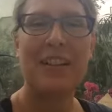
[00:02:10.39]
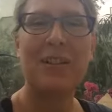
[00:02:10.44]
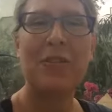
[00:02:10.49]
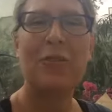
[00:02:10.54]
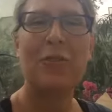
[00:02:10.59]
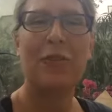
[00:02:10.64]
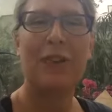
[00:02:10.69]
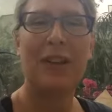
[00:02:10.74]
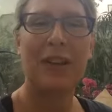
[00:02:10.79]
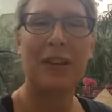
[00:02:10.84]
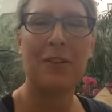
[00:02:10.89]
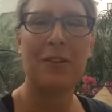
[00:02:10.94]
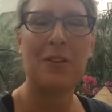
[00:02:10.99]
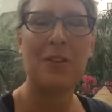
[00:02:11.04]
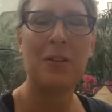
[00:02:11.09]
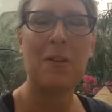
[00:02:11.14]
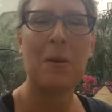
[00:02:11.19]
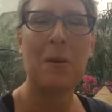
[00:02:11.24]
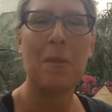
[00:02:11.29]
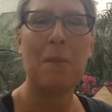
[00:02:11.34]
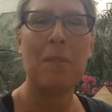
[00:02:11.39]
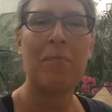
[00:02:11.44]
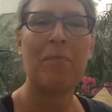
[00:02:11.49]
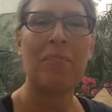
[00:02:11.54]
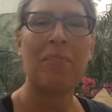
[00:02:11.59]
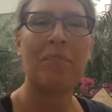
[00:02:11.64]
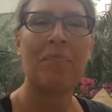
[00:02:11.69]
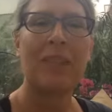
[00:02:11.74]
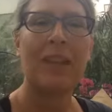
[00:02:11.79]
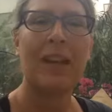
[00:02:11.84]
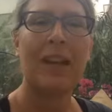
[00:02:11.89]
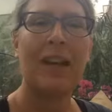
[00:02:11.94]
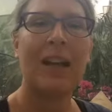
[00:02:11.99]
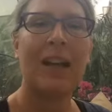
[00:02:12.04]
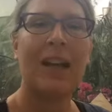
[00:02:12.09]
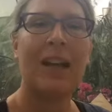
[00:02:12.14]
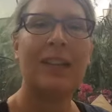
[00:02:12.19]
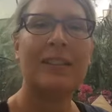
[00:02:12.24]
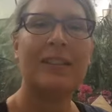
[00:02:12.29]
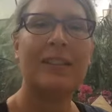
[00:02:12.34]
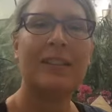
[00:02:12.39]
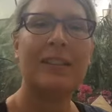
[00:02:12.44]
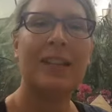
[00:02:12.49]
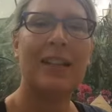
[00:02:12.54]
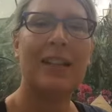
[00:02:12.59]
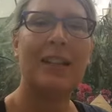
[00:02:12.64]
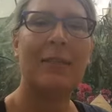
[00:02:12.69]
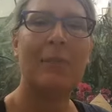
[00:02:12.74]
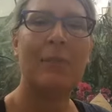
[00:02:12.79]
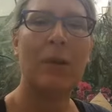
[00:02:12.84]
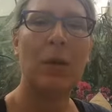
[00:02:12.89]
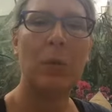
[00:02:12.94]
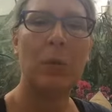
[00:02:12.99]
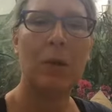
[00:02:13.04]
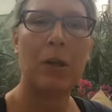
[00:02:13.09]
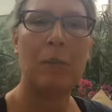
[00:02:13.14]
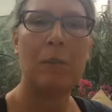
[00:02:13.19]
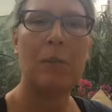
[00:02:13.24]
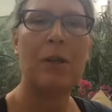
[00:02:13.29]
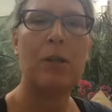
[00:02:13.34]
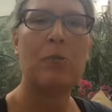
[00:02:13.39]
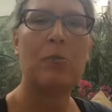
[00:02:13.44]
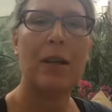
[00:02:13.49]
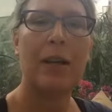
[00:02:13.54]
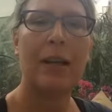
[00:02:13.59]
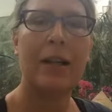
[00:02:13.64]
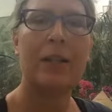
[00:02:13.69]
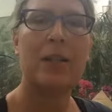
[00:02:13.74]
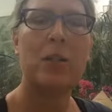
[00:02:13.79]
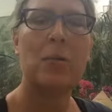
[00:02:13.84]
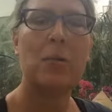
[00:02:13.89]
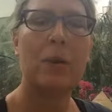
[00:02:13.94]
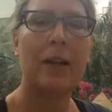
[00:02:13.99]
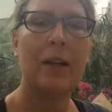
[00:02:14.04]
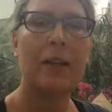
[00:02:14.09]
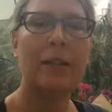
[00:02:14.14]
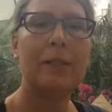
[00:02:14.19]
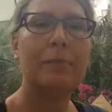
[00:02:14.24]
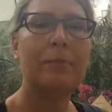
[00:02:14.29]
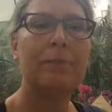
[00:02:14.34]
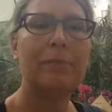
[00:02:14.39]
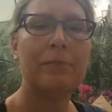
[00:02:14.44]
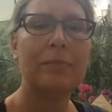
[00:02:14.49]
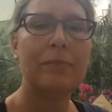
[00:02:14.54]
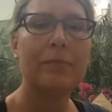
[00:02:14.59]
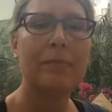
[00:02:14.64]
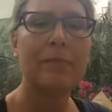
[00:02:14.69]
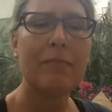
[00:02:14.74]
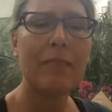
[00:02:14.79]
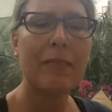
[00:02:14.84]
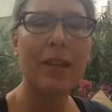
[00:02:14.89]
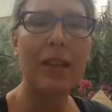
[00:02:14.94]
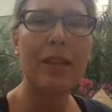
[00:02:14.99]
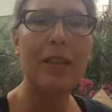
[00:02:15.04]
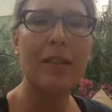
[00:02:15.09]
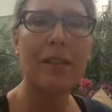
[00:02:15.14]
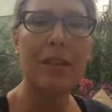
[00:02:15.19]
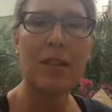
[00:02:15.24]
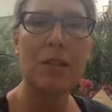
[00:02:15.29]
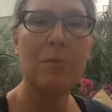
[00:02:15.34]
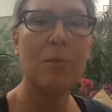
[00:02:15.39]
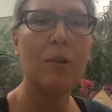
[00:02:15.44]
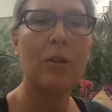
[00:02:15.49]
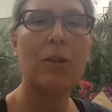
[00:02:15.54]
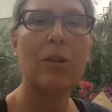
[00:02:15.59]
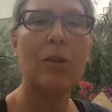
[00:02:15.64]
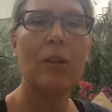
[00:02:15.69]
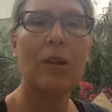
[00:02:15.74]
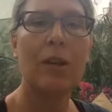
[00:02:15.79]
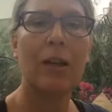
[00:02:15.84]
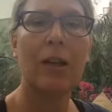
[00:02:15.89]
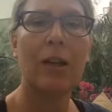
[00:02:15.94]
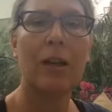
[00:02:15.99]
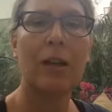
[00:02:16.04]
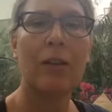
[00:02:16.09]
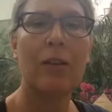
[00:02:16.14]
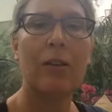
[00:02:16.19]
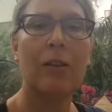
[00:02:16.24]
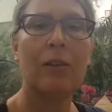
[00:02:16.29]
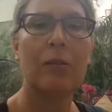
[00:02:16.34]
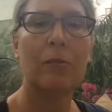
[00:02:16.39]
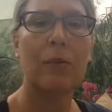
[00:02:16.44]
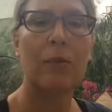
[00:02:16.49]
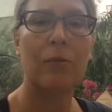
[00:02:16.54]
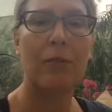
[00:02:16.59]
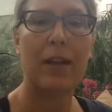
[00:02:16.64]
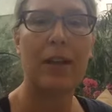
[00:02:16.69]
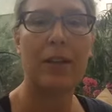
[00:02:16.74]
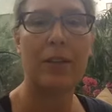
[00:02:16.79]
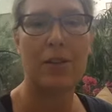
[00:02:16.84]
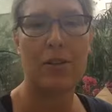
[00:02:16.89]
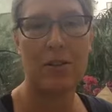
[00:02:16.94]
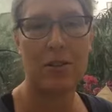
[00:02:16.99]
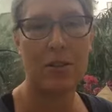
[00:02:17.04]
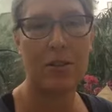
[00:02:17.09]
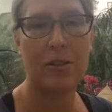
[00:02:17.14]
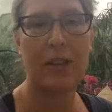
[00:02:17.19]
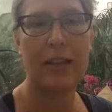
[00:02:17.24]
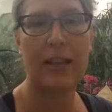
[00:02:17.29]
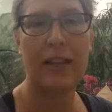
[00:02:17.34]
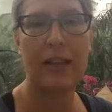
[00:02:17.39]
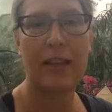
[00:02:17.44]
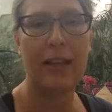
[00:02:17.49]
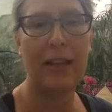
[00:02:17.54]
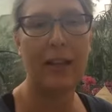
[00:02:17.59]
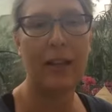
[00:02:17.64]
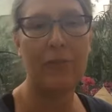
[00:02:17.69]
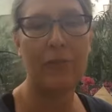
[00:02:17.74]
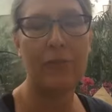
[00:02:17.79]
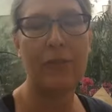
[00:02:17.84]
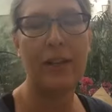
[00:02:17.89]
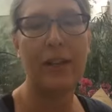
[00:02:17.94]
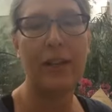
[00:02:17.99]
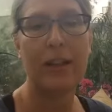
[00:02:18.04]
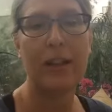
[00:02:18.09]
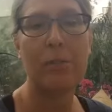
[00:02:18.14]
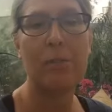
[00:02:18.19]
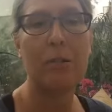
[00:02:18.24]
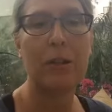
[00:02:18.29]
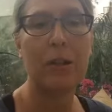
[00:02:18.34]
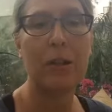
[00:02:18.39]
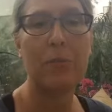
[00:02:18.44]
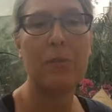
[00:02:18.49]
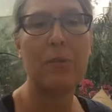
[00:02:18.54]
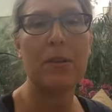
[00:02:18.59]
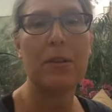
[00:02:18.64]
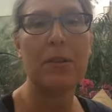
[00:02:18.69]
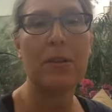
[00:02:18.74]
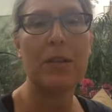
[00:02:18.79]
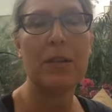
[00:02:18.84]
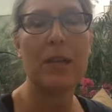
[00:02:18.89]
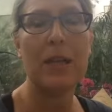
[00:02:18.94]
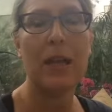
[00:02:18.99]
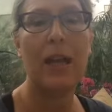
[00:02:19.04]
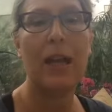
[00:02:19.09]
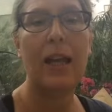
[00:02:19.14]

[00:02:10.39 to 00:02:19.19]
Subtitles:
fears, and he wanted me to write as well in this book called Reflections on Healing and Finding Purpose.